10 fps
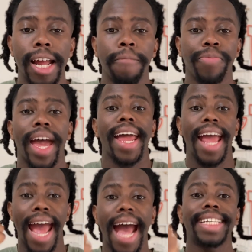that
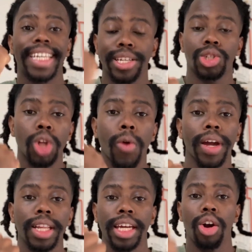has
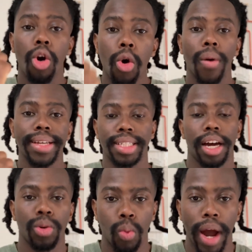historically always
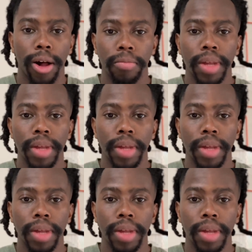done well.